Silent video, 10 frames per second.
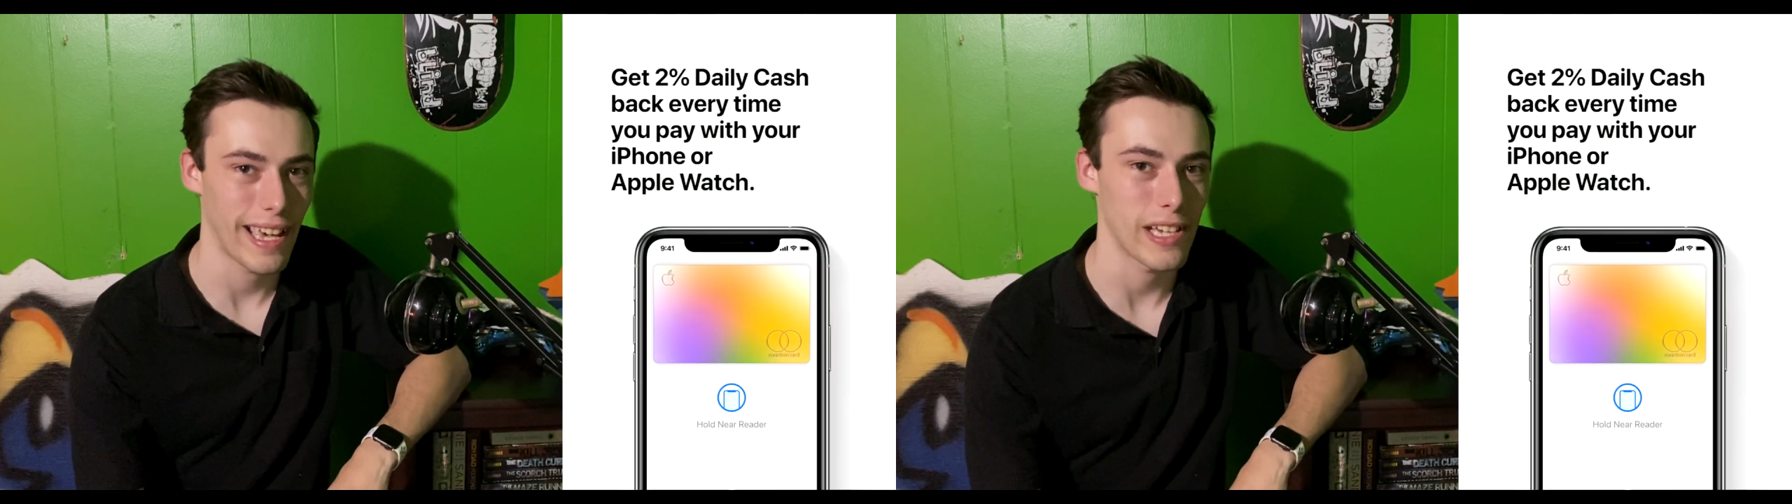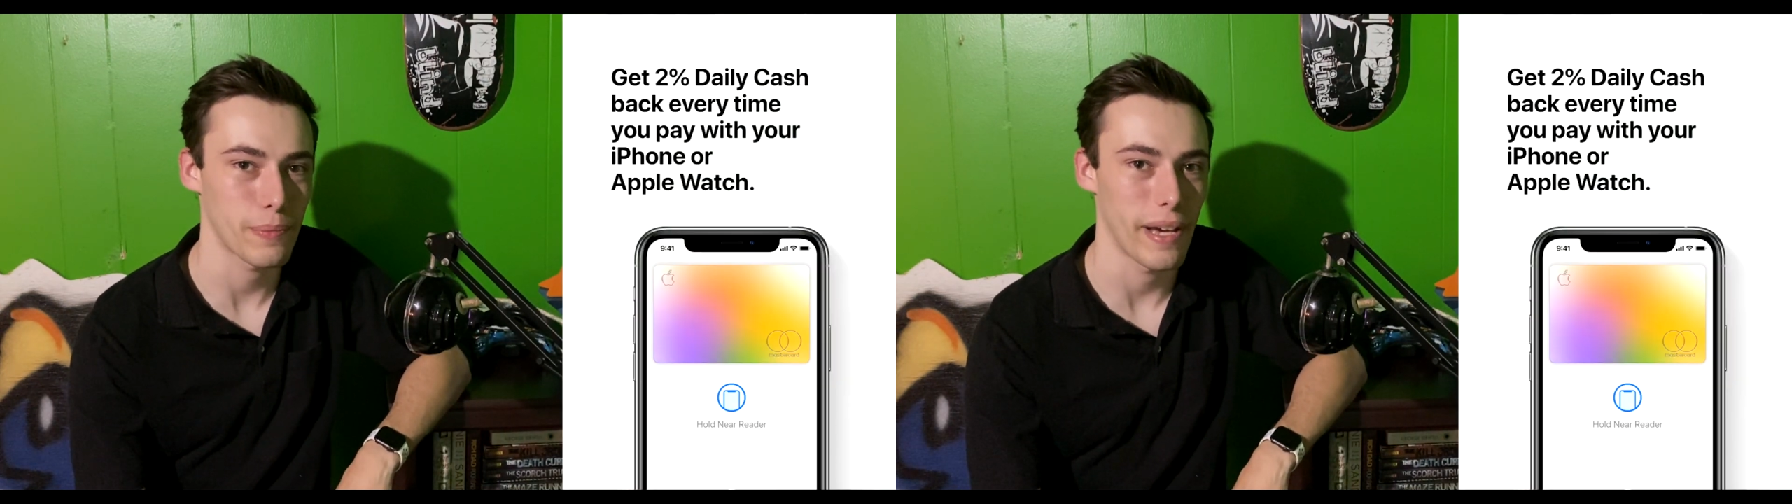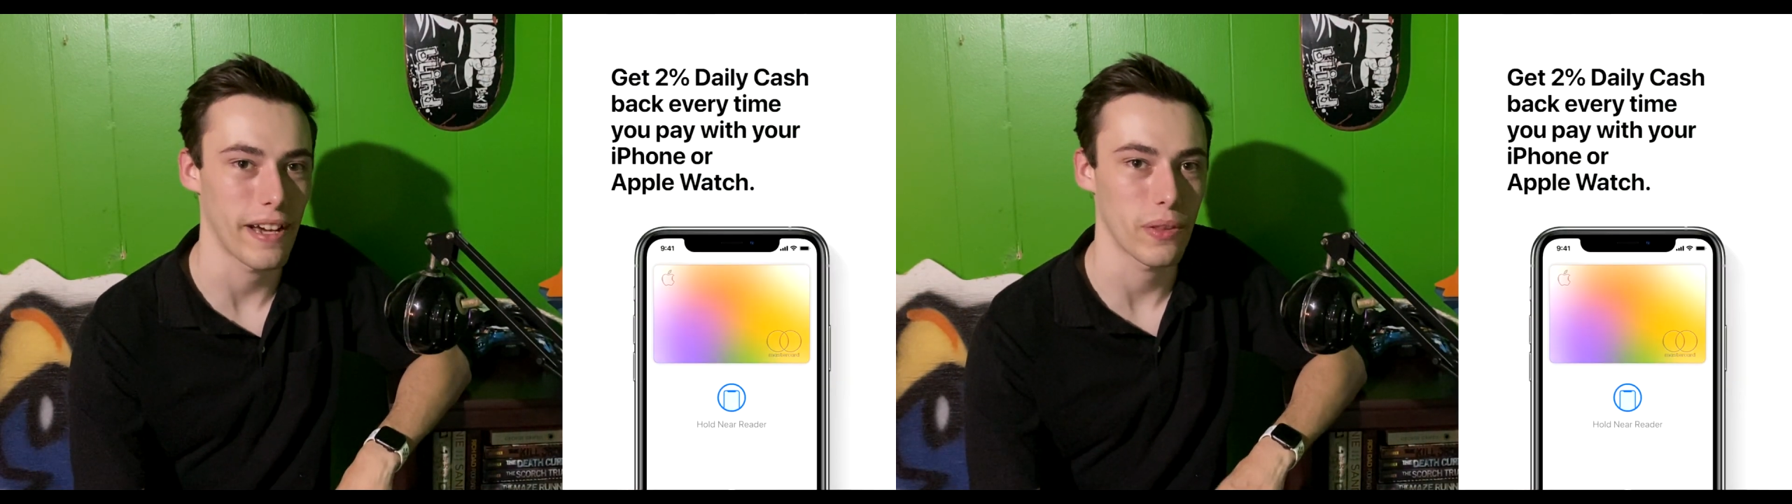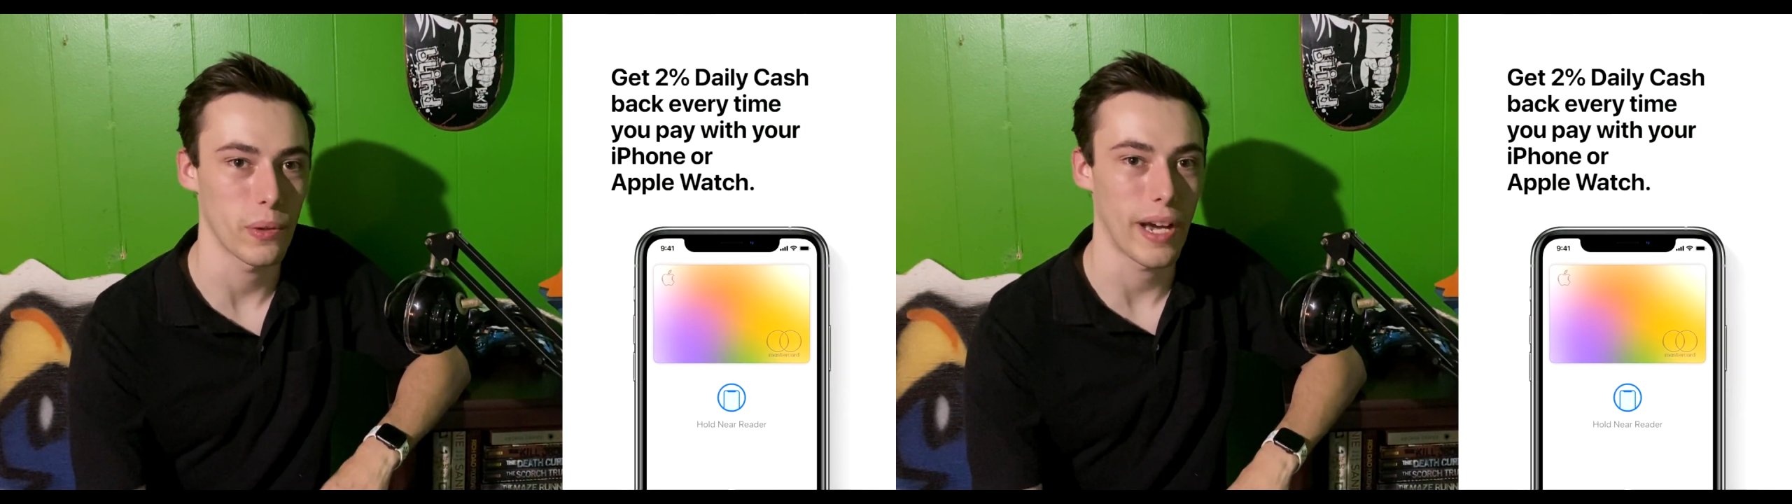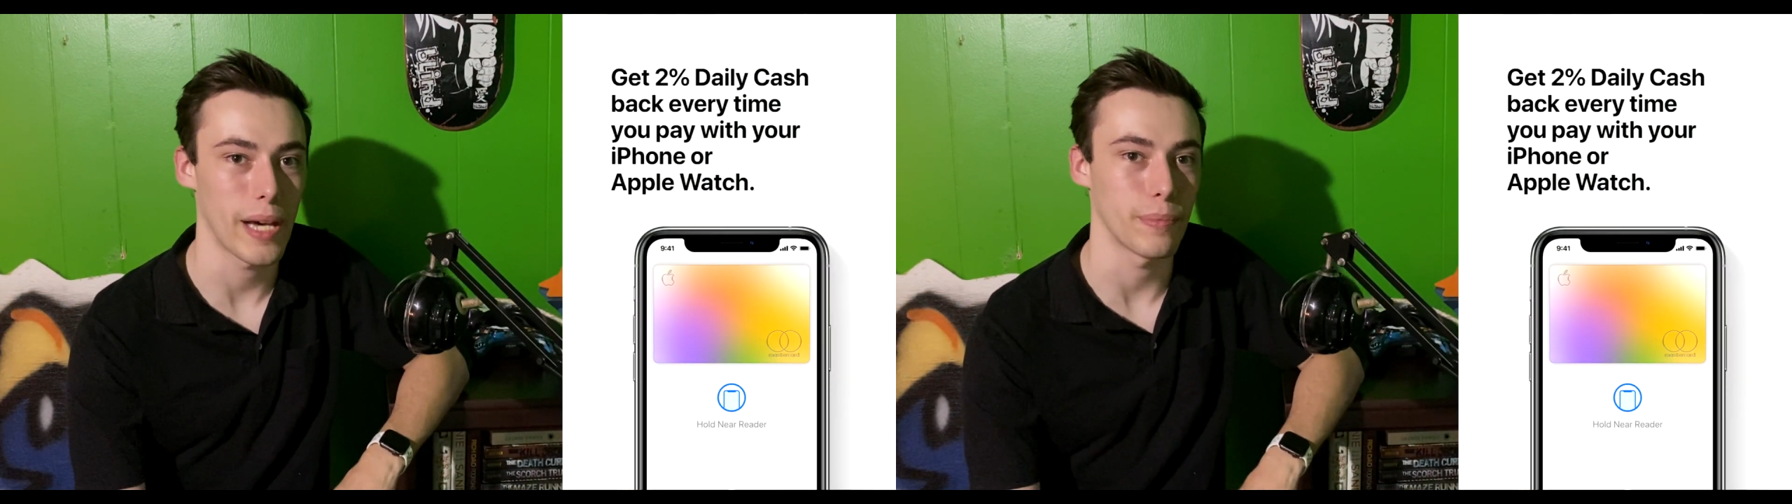cash back
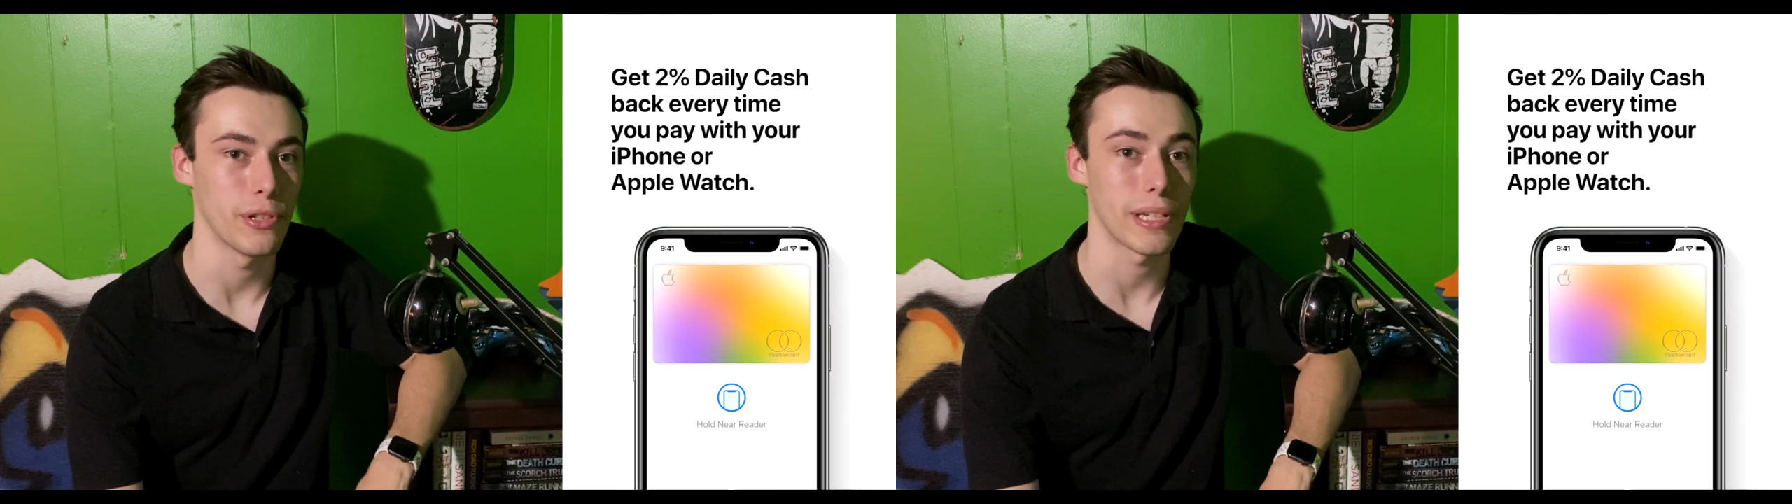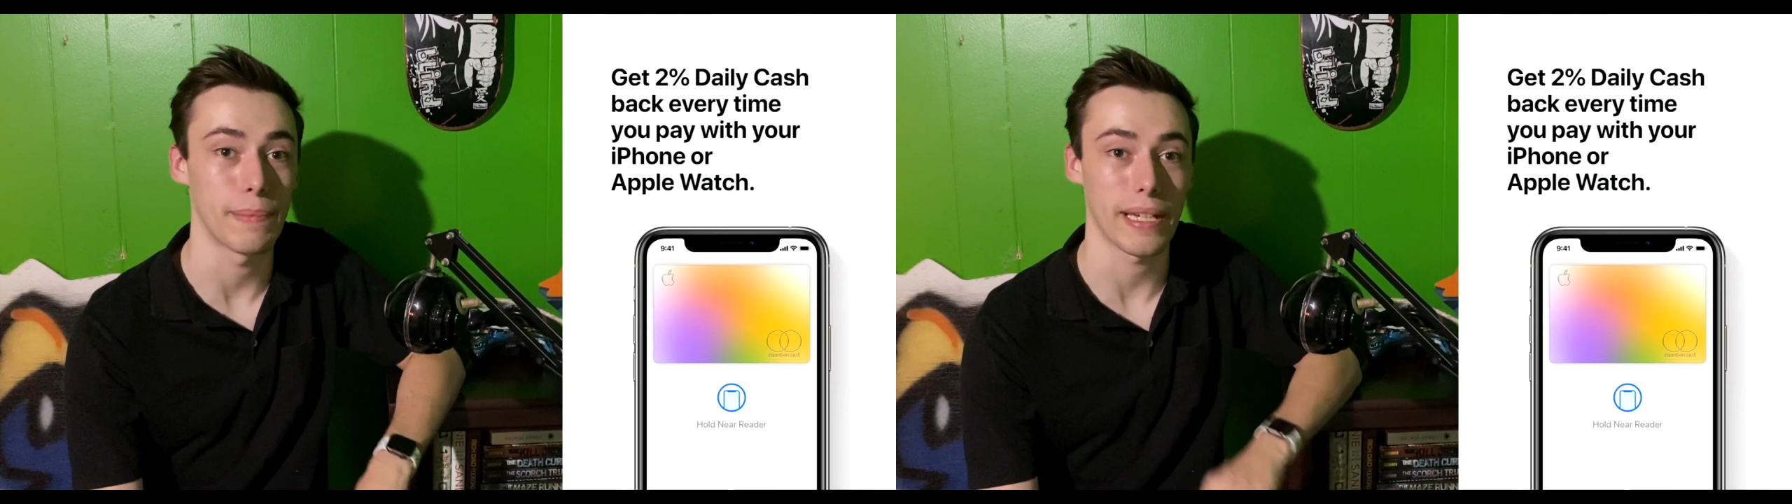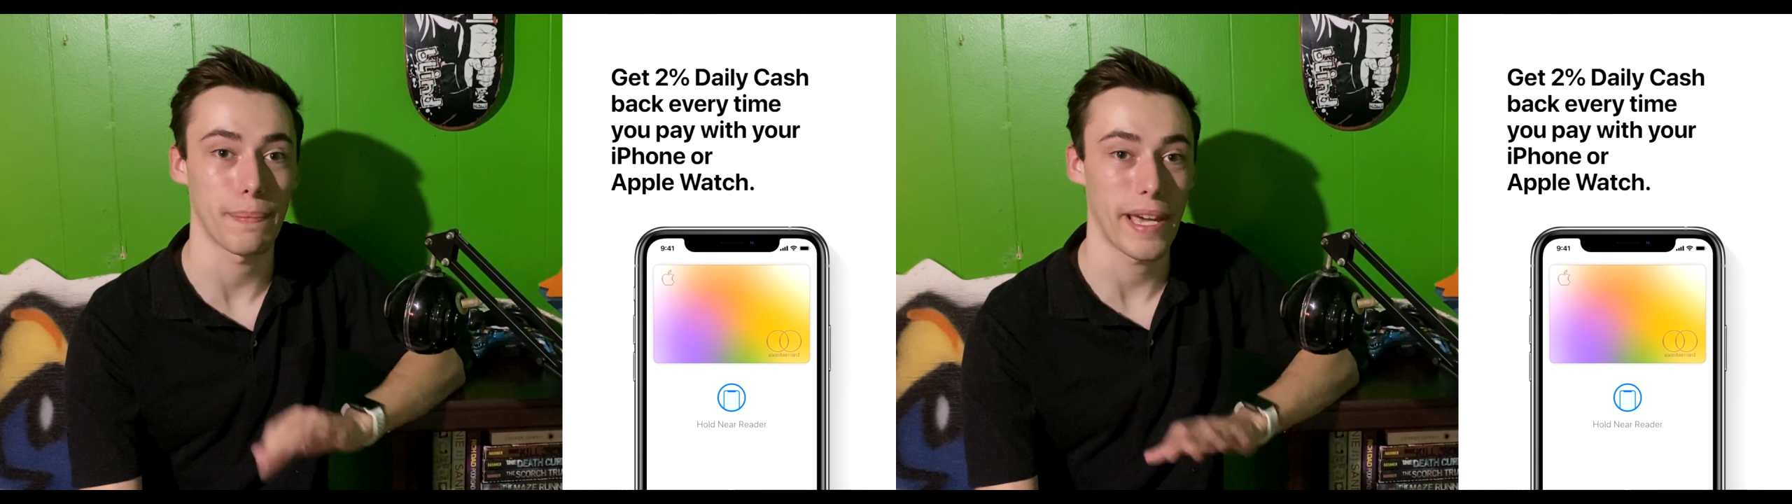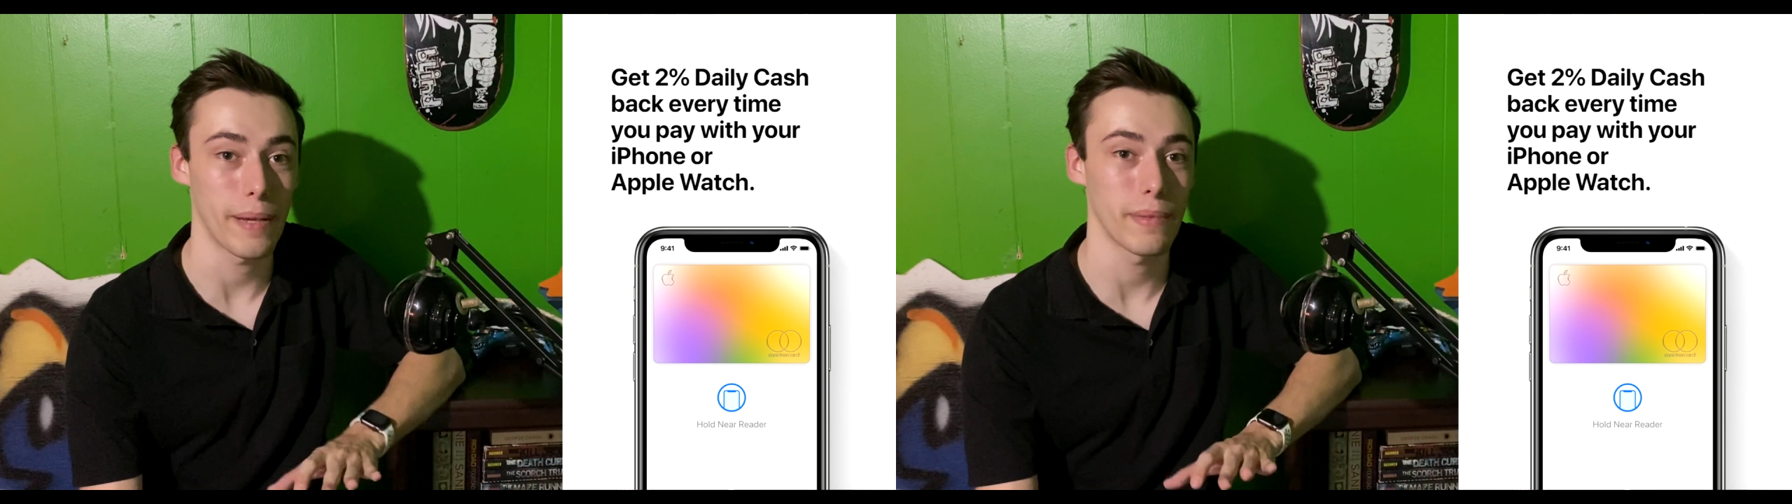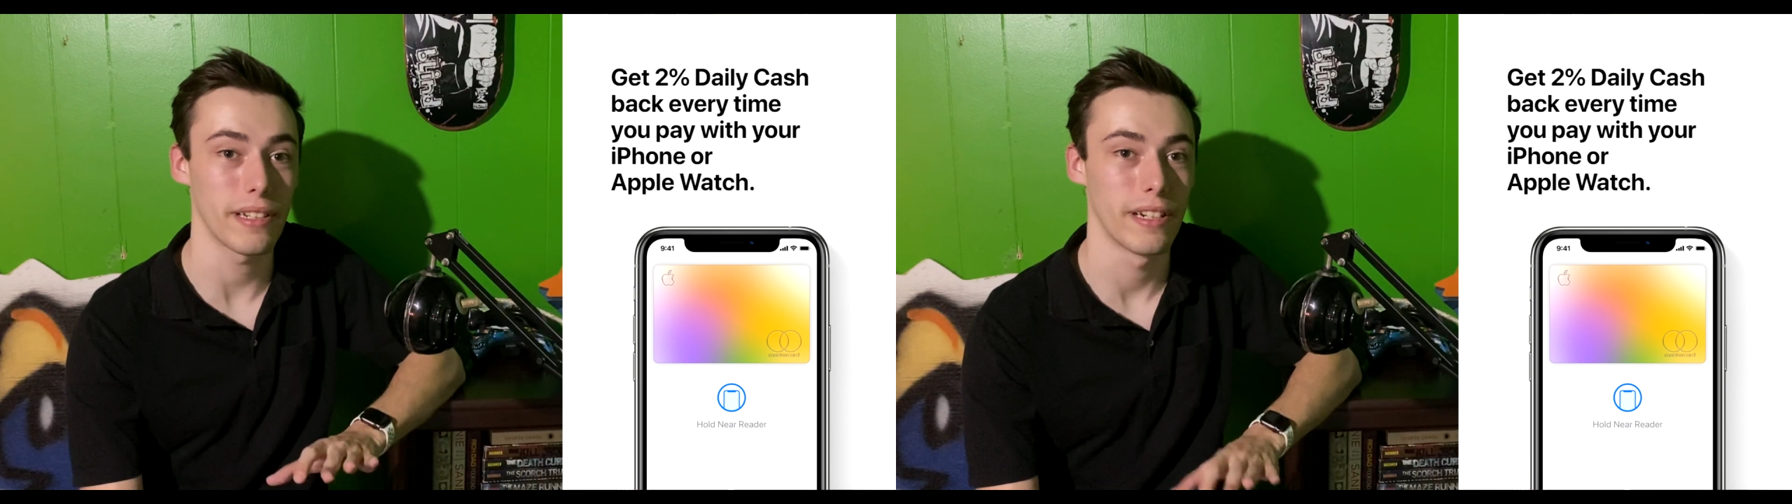through Apple. You can make a
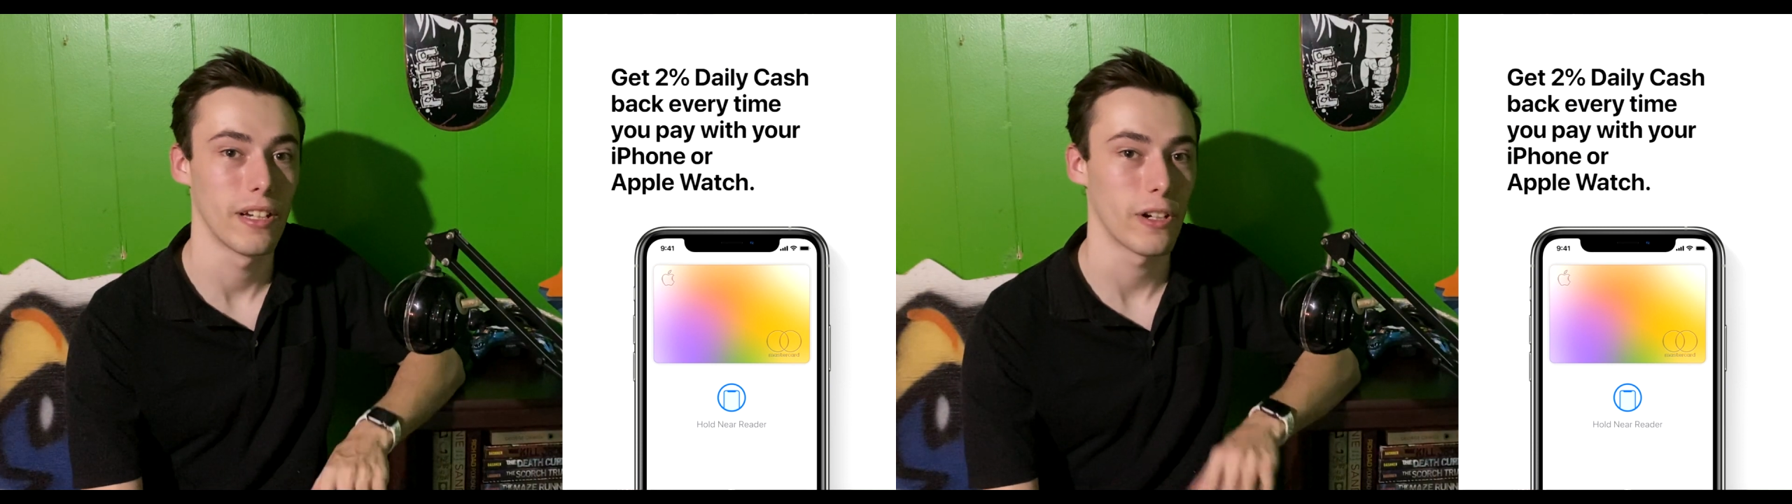payment